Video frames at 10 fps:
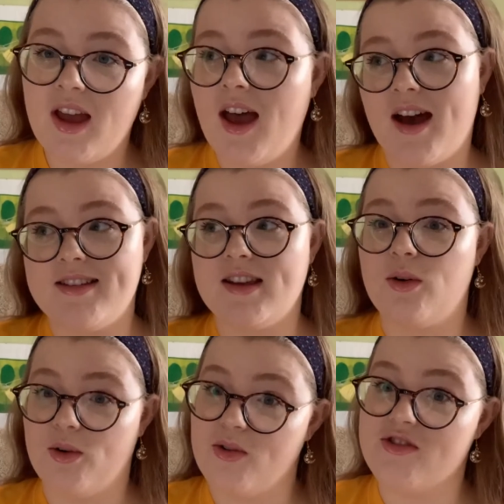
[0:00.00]
I sing
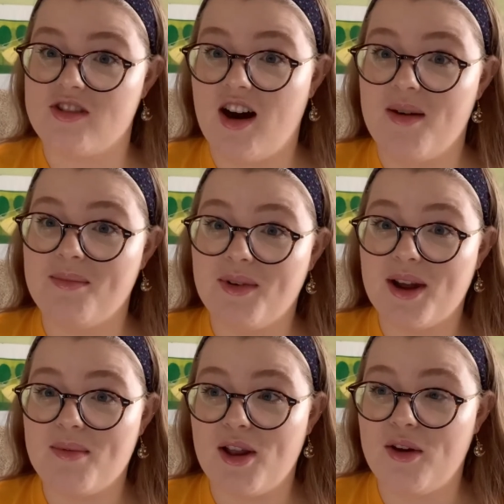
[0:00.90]
all the time when
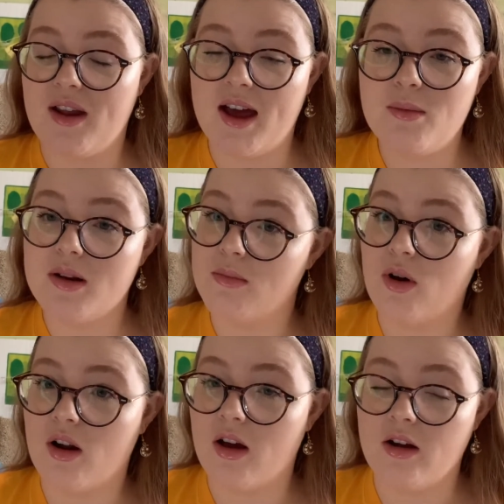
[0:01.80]
I'm alone and when I'm
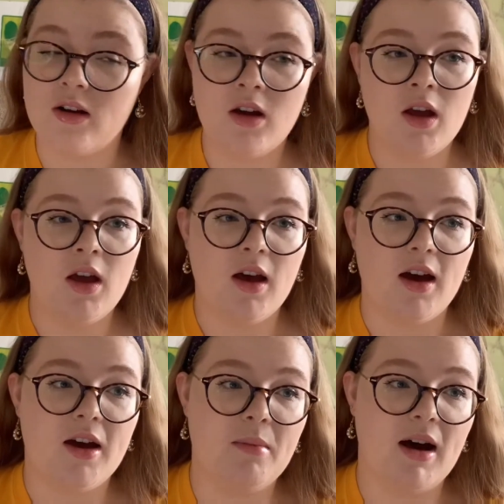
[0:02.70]
not alone.
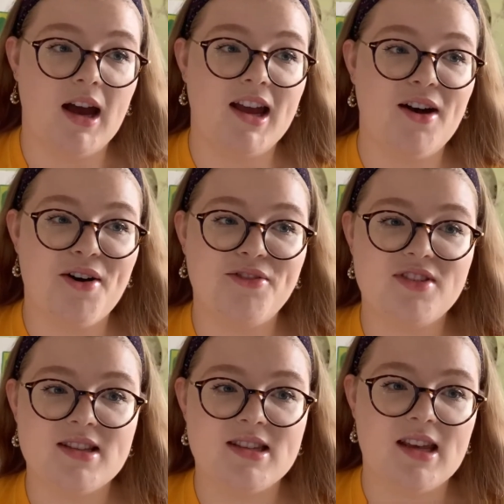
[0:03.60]
I
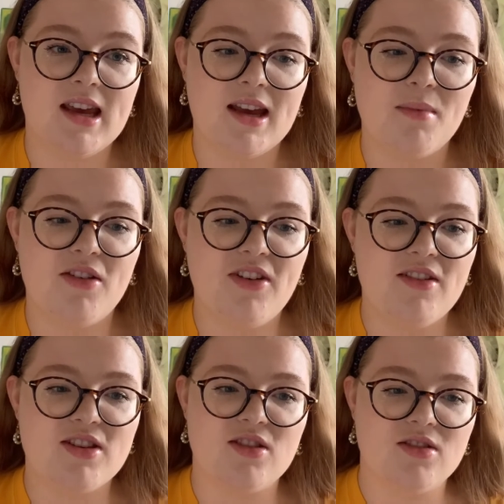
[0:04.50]
often sing, my
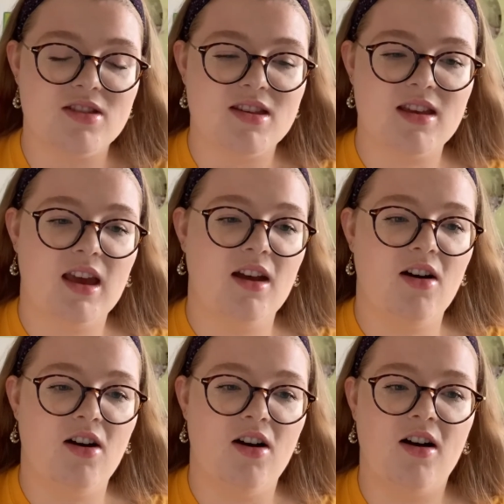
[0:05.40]
favourite songs to sing
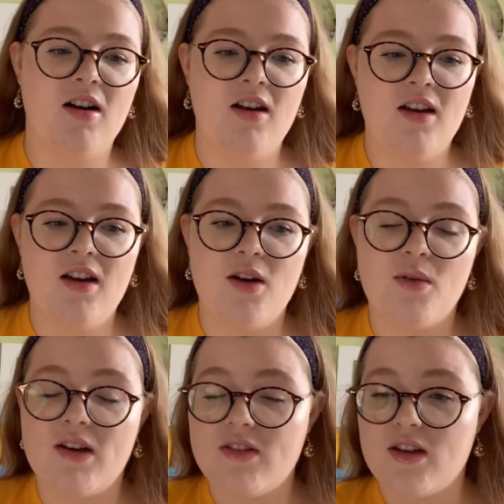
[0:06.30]
are
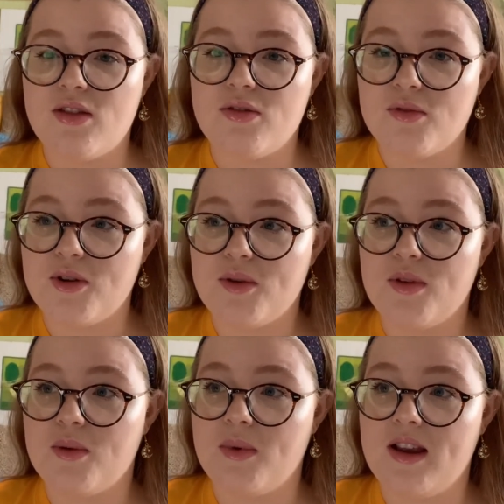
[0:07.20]
Waving Through
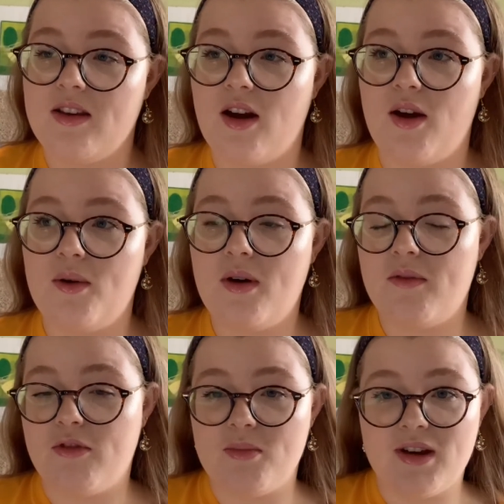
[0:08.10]
the Window
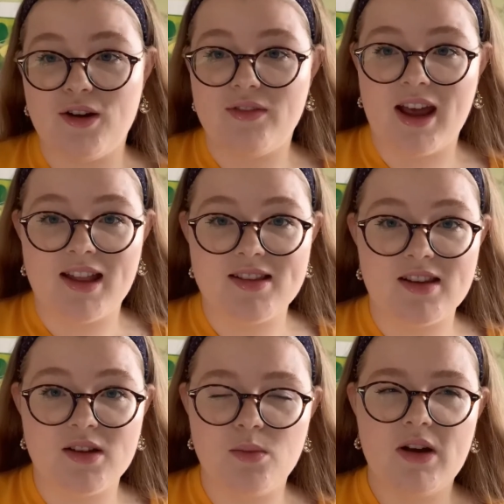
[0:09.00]
from Dear Evan
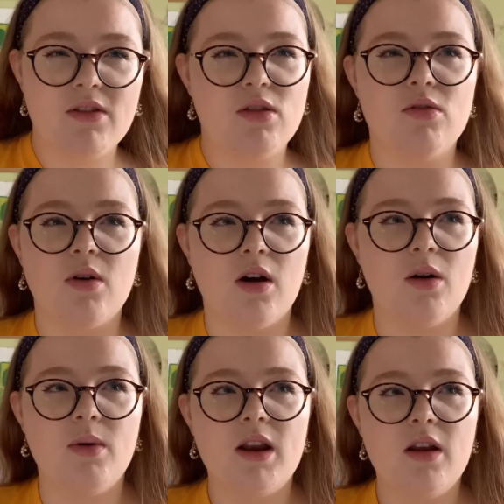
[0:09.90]
Hansen. Waving Through a
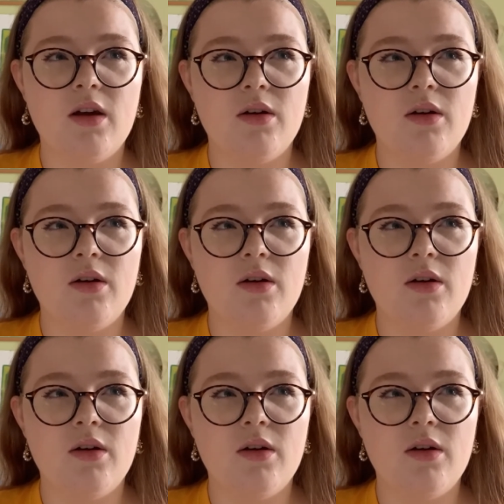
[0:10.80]
Window?